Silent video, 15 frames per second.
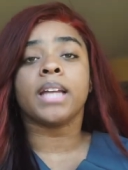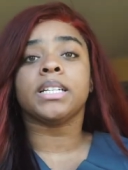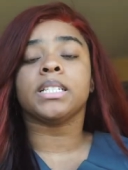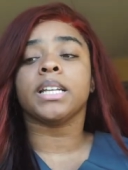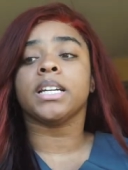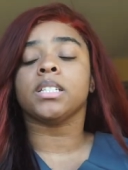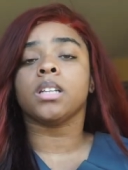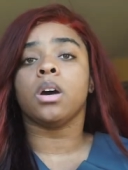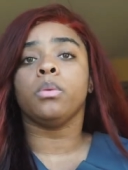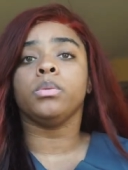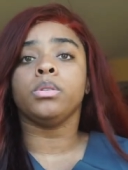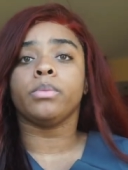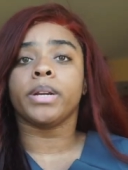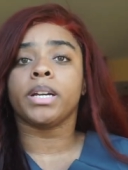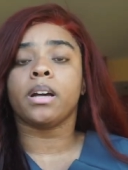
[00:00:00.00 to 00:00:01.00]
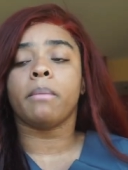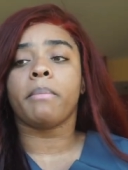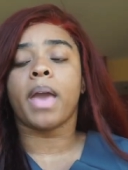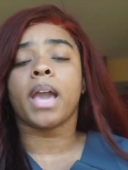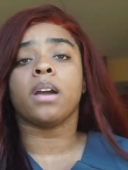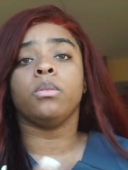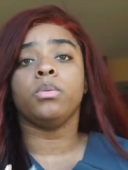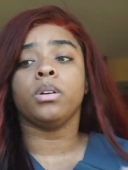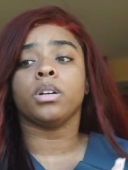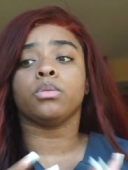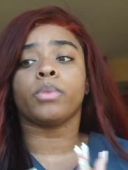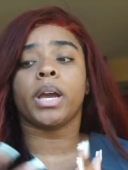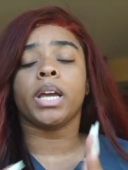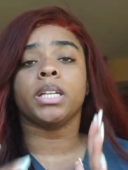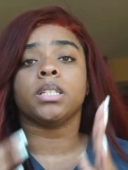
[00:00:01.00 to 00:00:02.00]
Just let us know when you're ready to come back and we'll
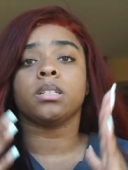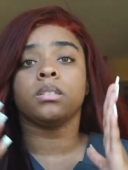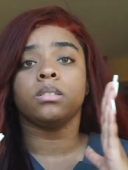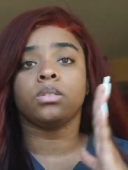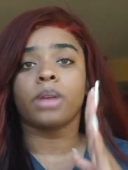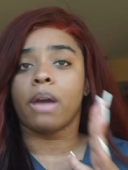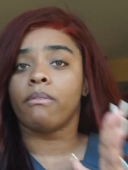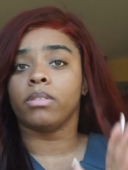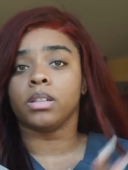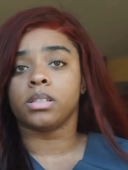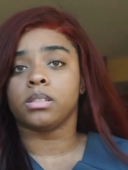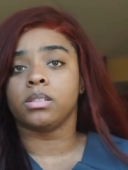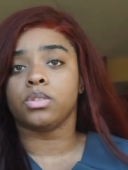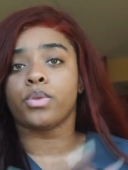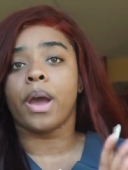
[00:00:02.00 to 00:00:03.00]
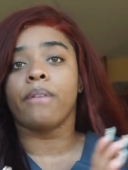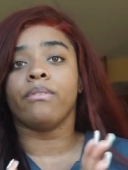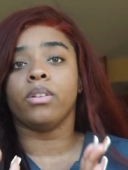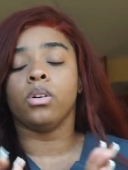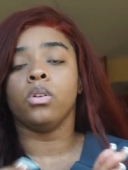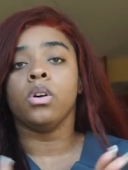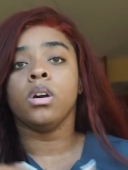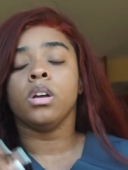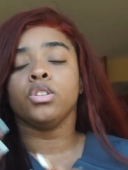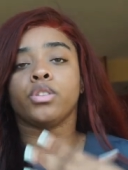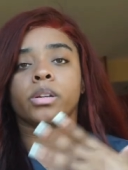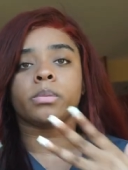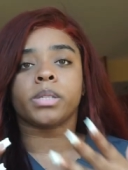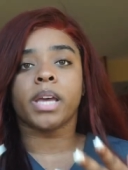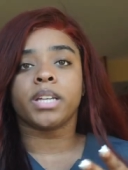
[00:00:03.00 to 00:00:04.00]
arrange travel,
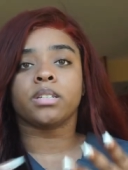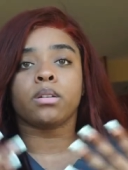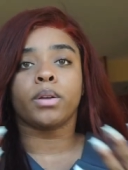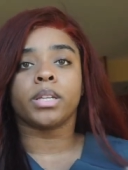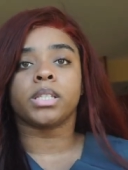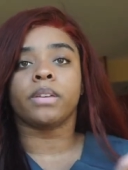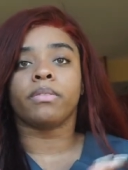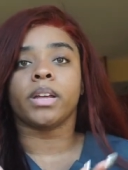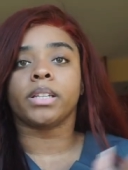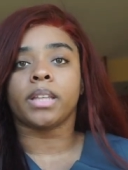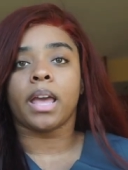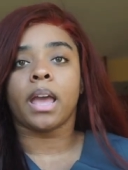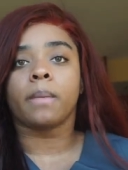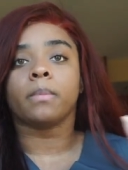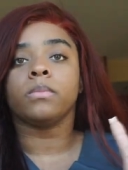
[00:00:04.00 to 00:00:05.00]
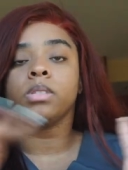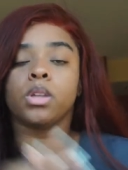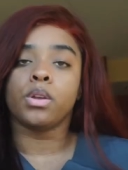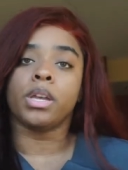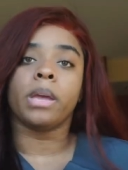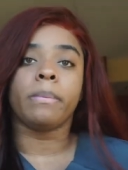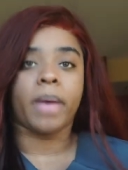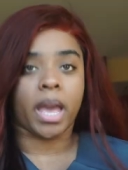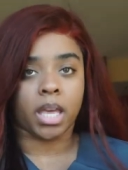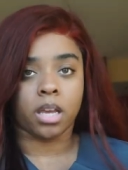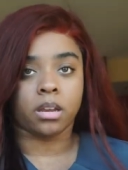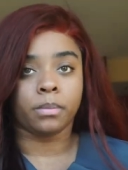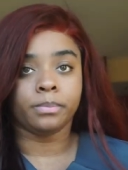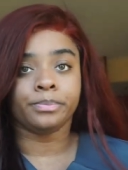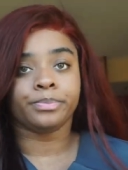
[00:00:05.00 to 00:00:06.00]
transportation, all that stuff like that so you get back here.